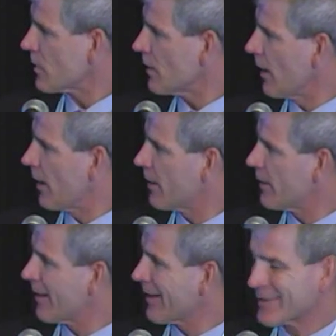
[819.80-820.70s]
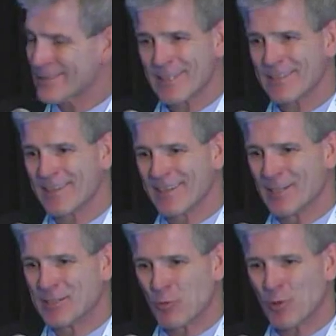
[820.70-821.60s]
And like I said,
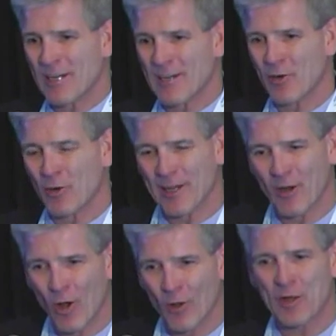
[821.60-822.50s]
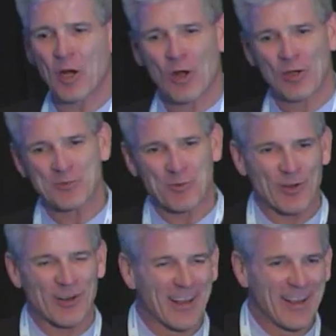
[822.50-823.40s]
it's really literally all the cards
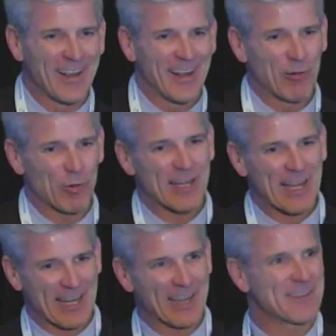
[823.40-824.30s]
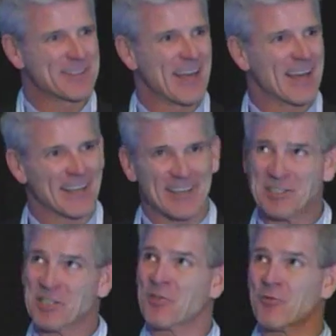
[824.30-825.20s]
were kind of in the deck, and he
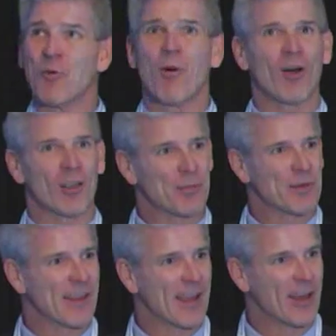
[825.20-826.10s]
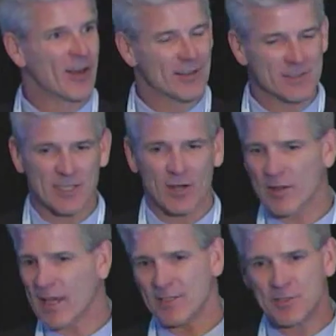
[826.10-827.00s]
just threw them all up in the air and said,
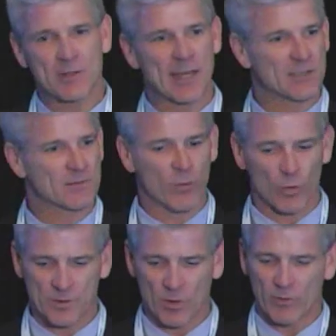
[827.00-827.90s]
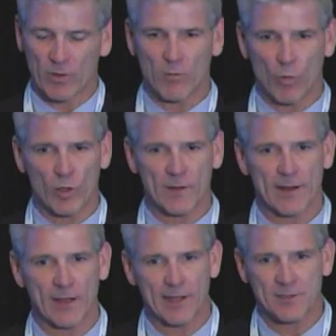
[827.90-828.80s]
okay, 2004 is over. Where do
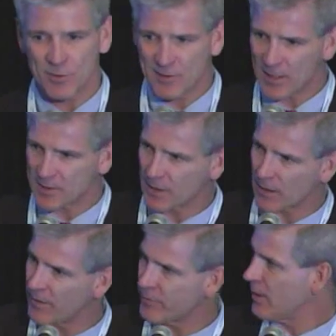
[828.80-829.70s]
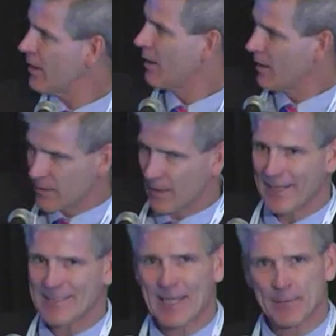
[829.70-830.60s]
they lay in 2011? The
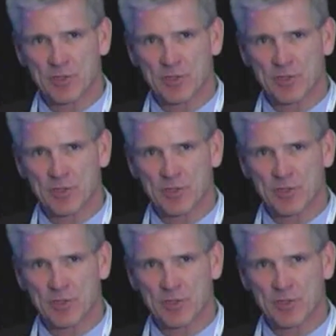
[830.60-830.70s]
landscape's